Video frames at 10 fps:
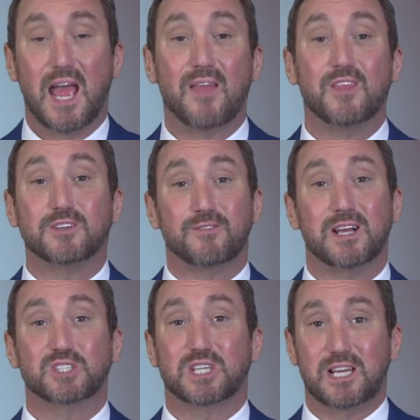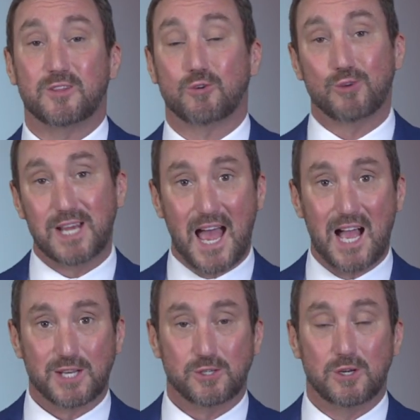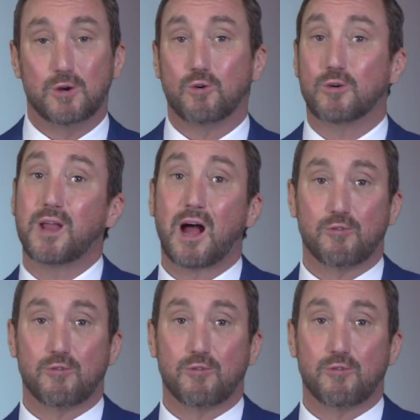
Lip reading: And the defense can either react or not